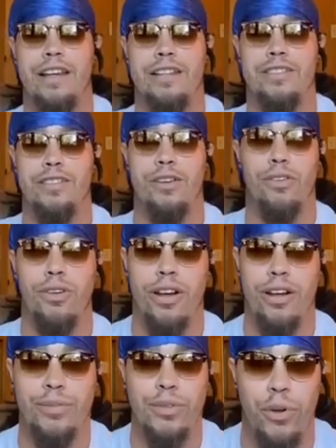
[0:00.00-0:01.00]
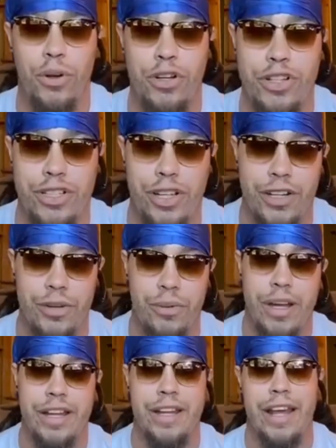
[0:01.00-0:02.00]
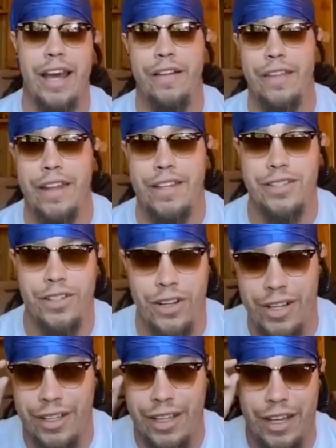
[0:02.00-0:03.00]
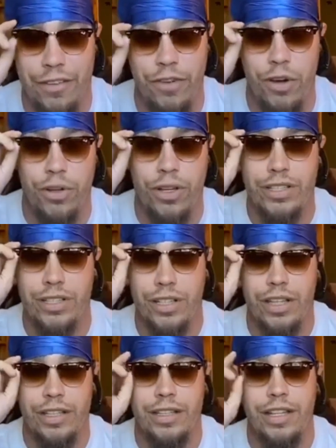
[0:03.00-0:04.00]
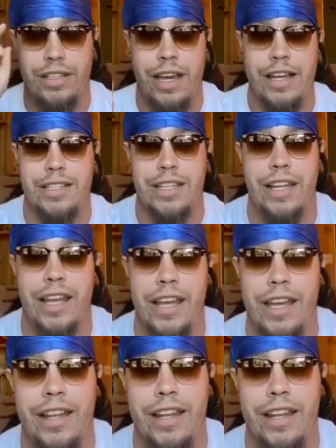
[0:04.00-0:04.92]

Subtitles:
It's so gorgeous on your way down that it's hard to like focus on like the task at hand.